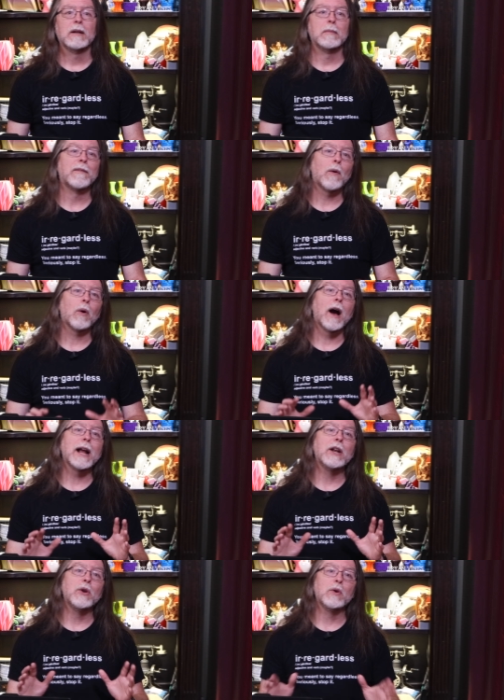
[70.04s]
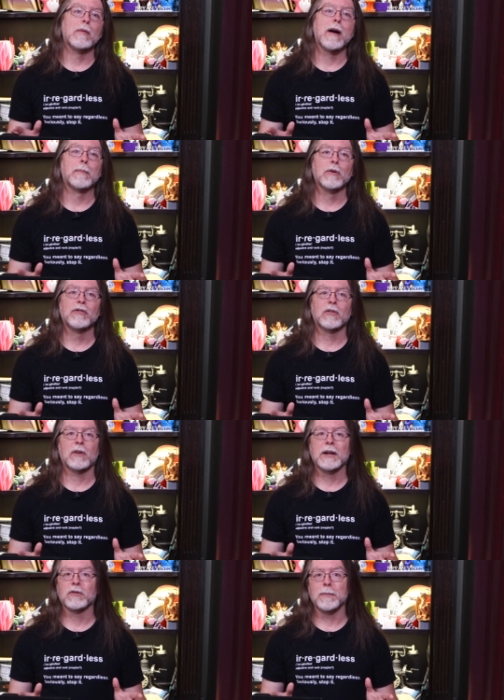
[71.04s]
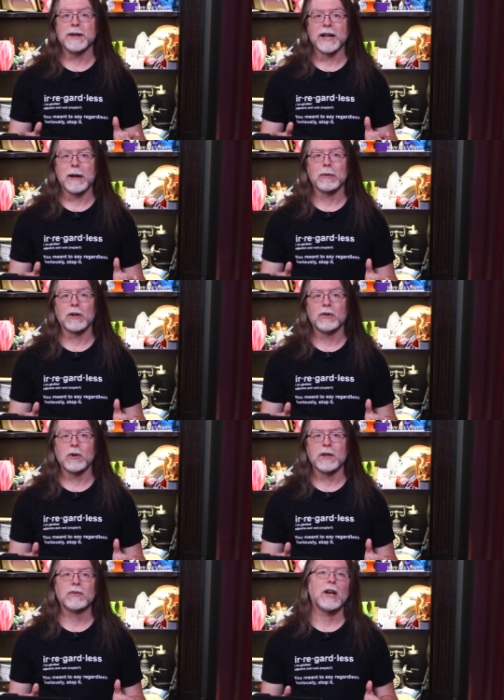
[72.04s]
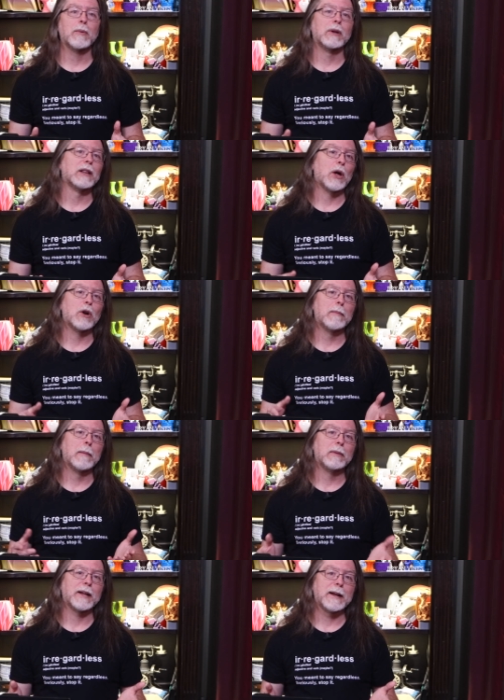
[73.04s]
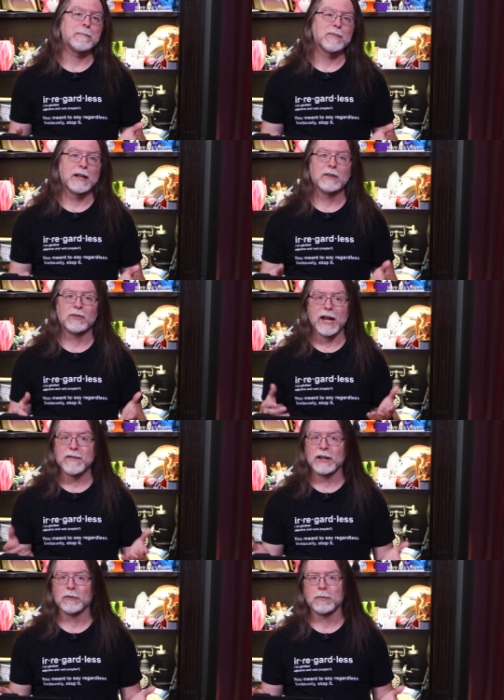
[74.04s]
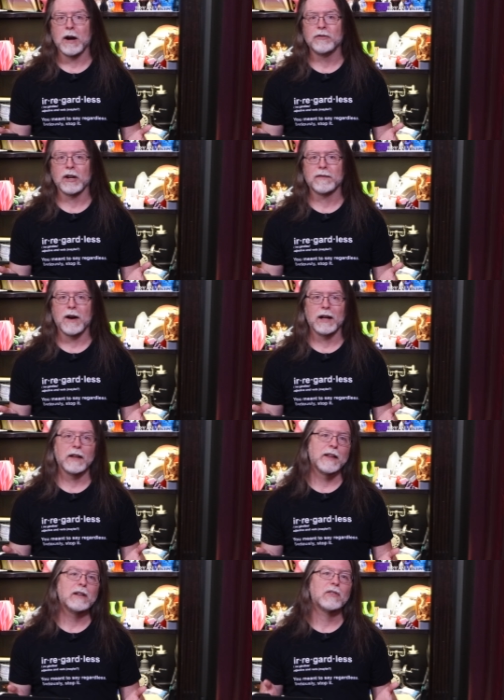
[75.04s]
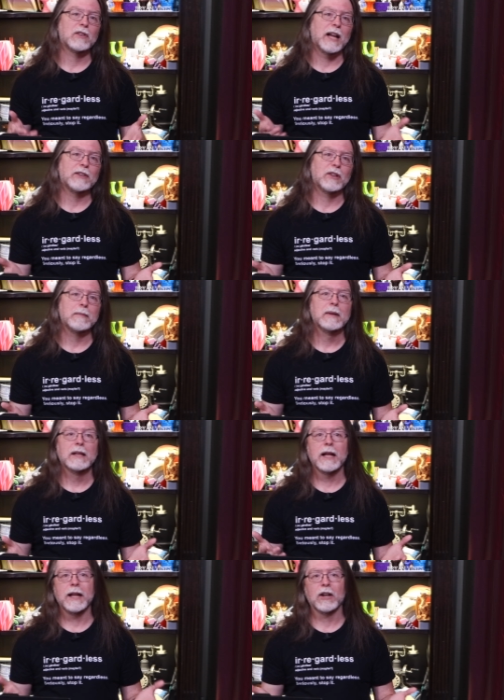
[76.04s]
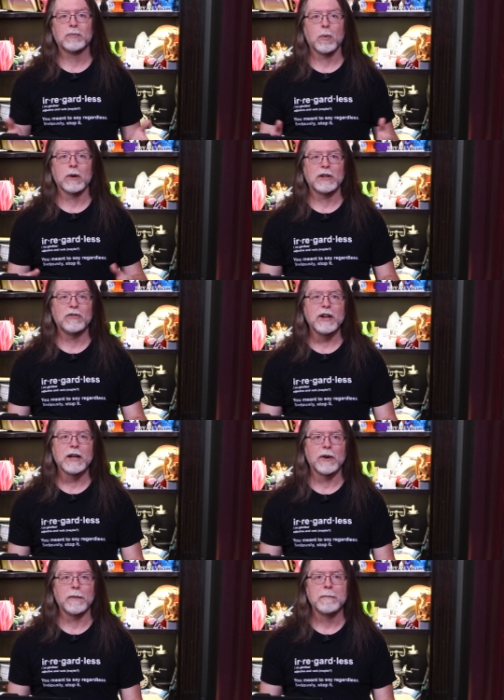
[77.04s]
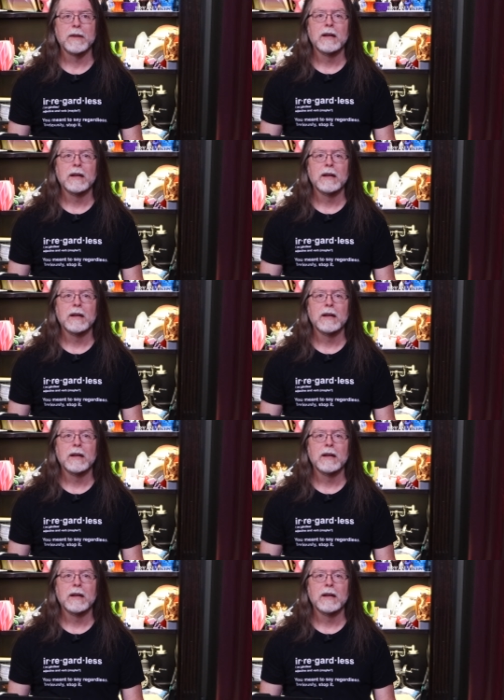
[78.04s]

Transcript: Before I knew about Prusa Slicer being able to do this, I would load up a plate and save it as a project file and then slice it and export to G-code